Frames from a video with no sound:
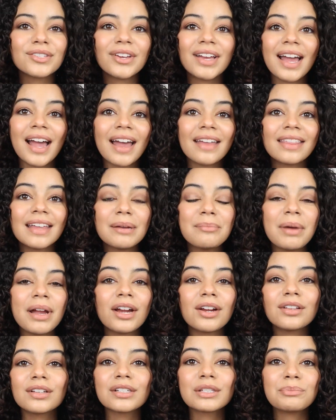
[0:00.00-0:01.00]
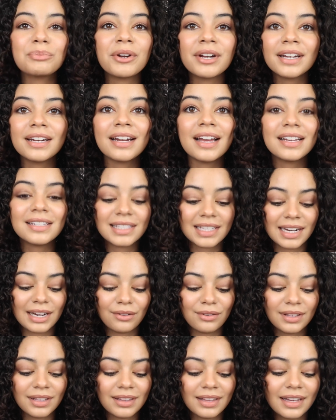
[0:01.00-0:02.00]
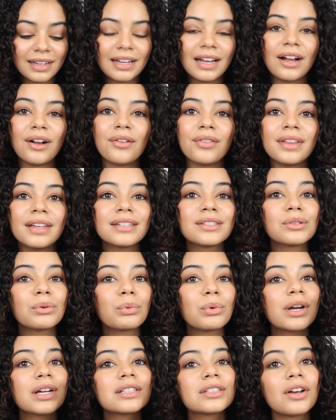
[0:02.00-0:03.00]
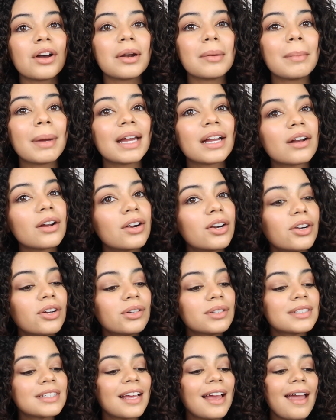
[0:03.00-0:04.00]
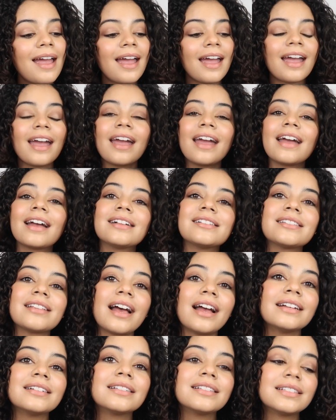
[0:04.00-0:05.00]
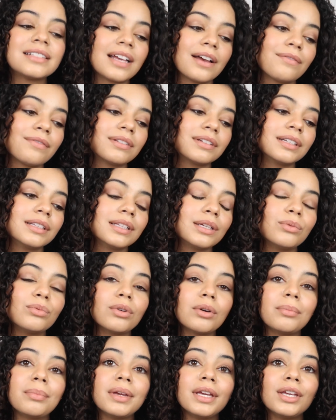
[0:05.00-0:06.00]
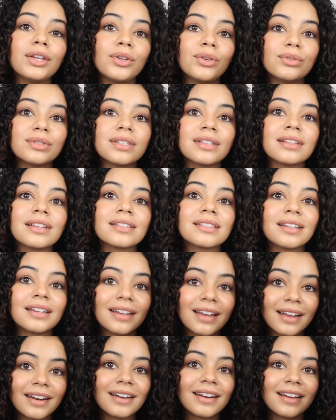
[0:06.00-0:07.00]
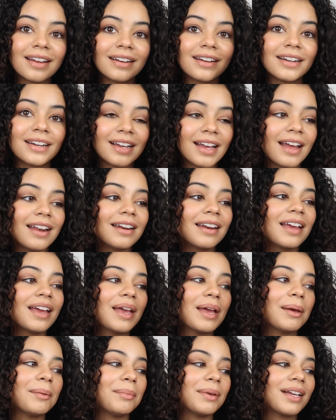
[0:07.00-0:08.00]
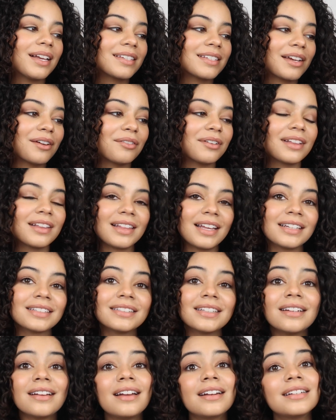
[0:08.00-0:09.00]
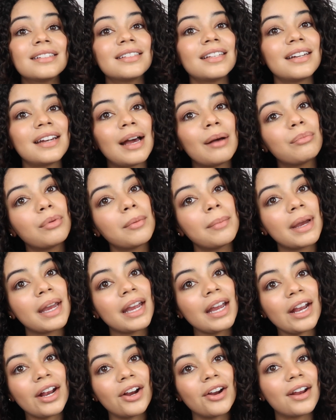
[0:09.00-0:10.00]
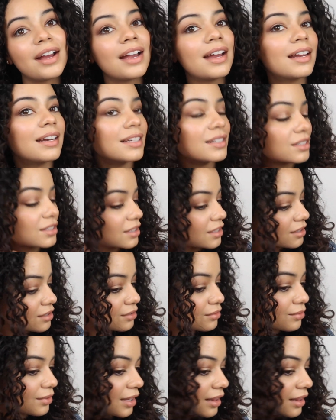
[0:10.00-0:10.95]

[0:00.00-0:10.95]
So yeah, I think my hair looks pretty nice and I really like how this worked on my curls, and I definitely will be using this again and again and again because I really liked it and it did not pull my hair and it just